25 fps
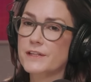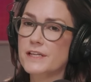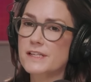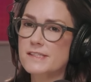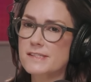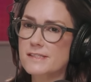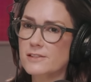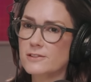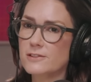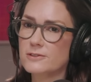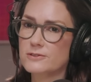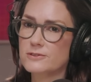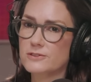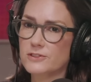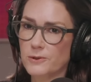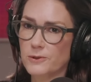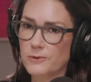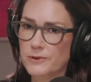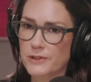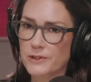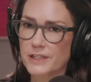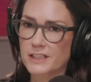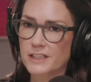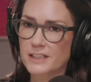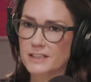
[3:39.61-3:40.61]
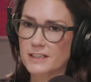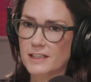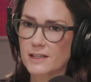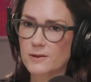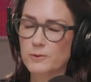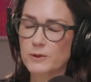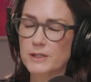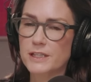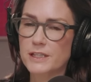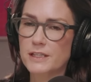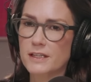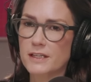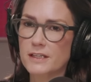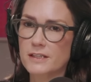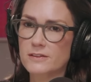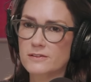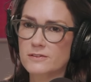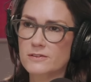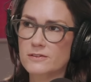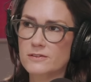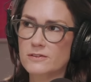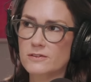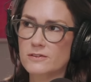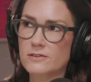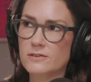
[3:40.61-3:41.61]
They still don't think that we
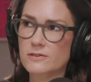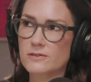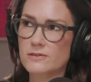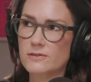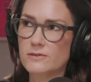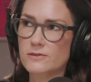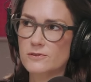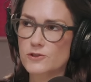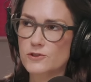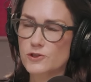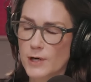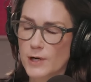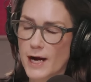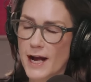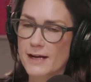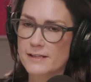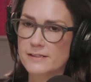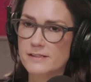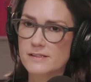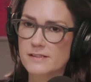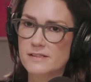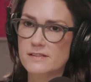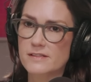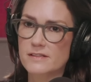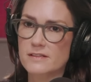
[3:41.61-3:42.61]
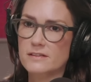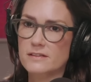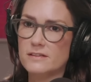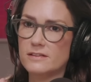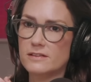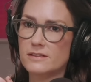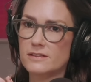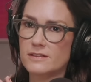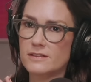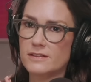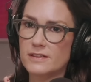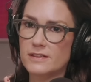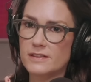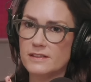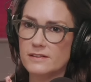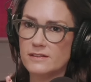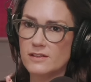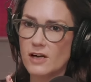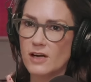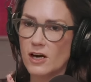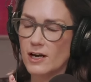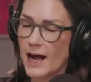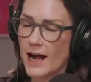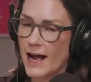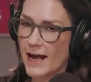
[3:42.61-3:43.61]
can dress.
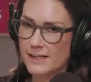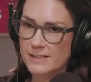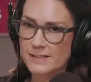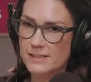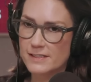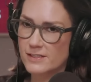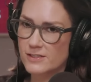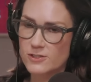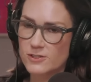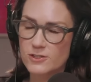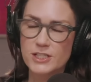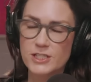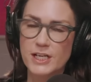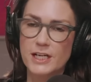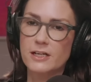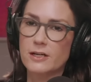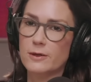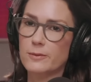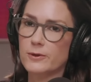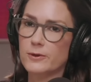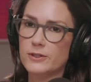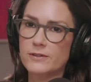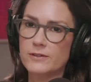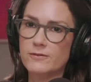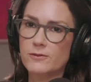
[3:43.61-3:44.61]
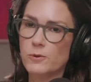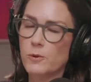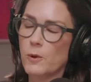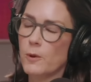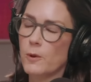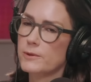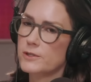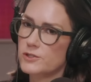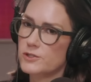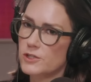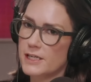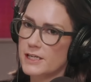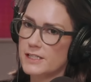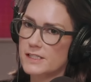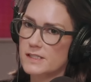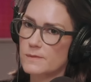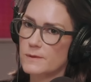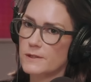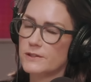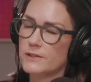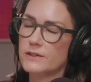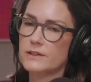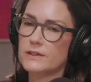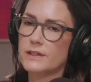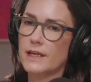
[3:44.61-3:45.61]
Our accents are terrible even when we try to
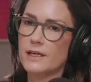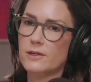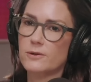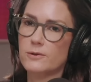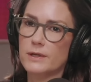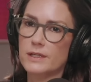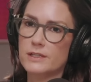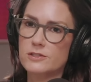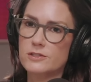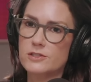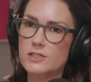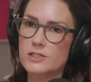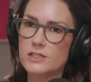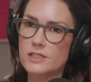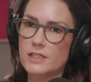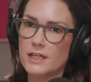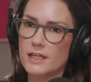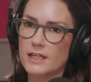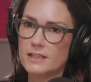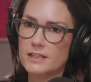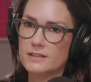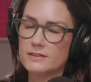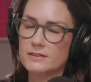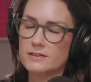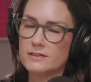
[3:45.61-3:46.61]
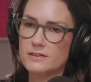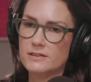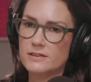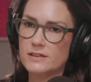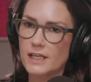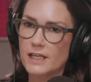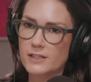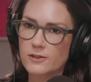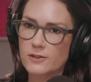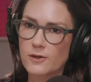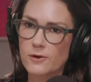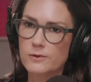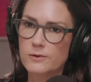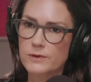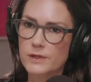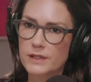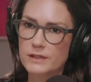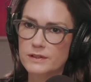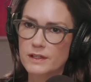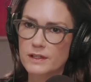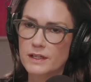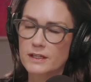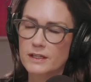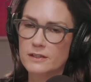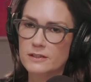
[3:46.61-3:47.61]
speak the language. And they know
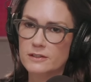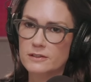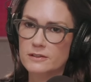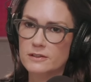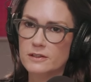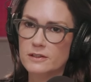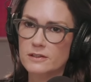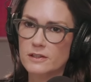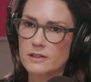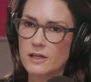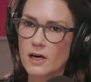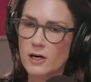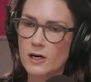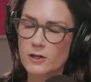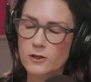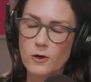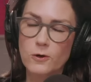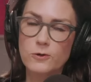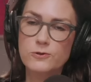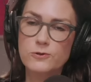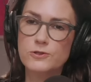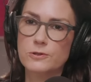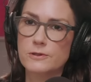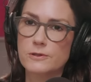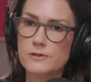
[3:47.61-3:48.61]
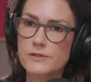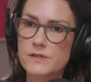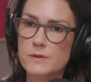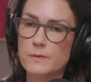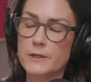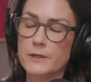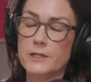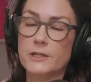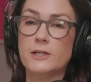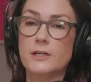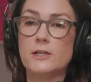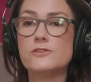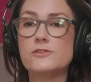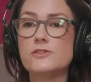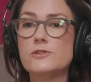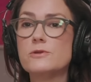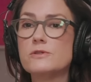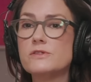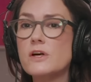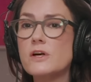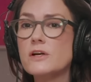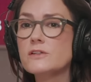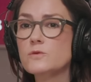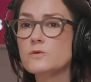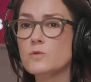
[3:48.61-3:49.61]
that they're our cultural superior. So
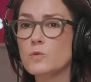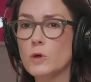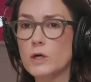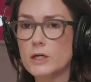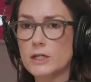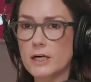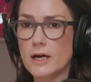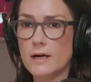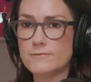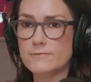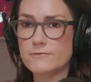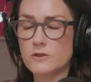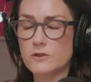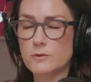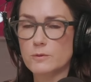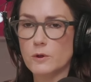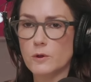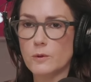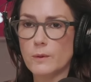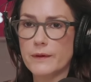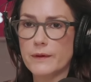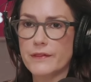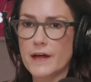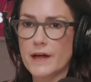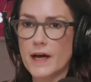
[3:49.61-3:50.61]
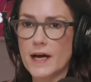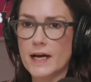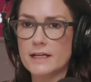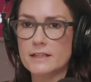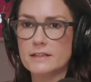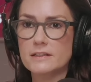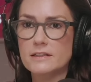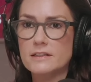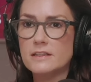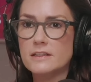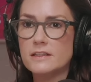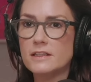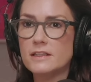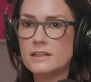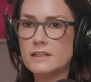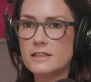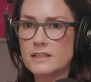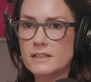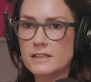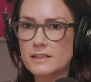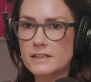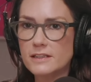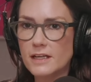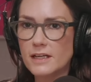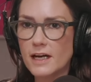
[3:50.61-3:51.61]
as long as we're comfortable with that,
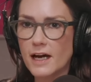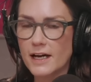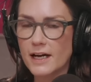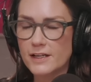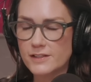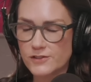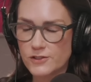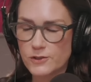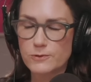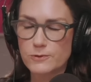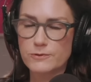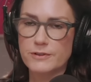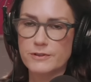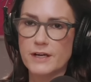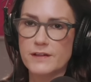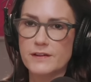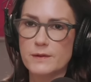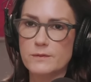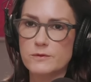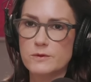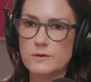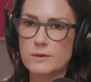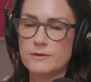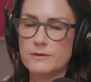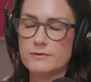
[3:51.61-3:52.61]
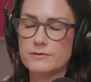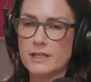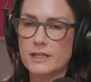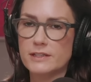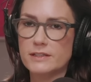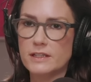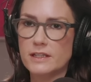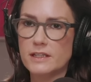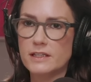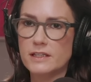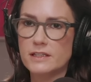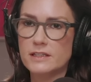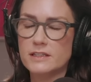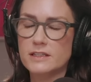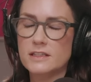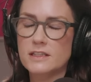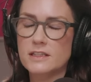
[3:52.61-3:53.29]
I do find them to be friendly.